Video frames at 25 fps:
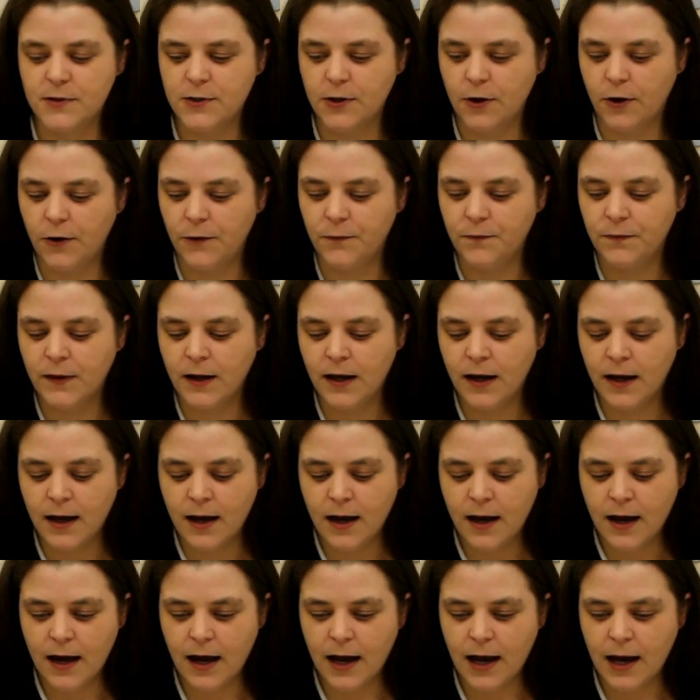So
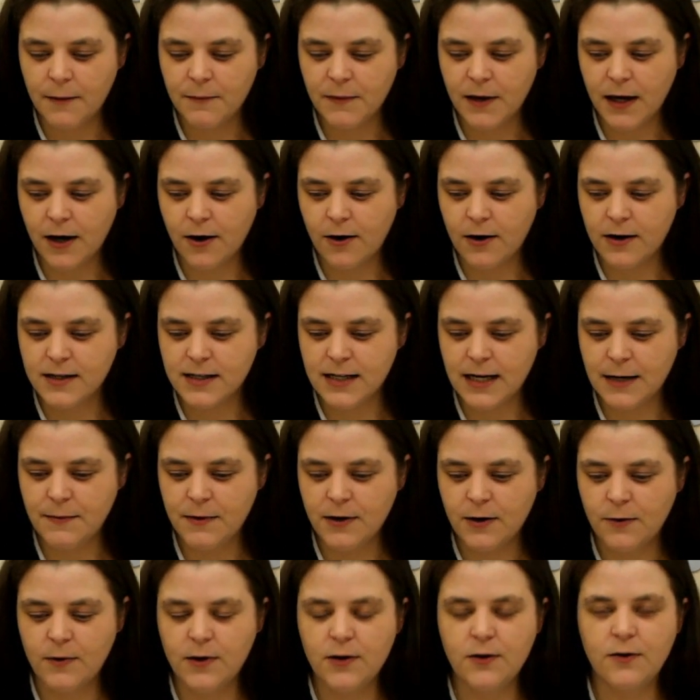yeah guys, let
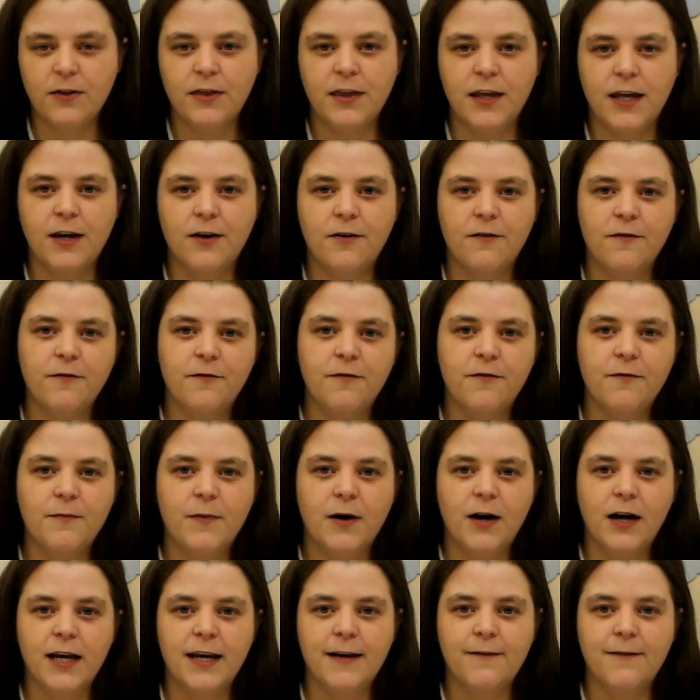me know what you think of my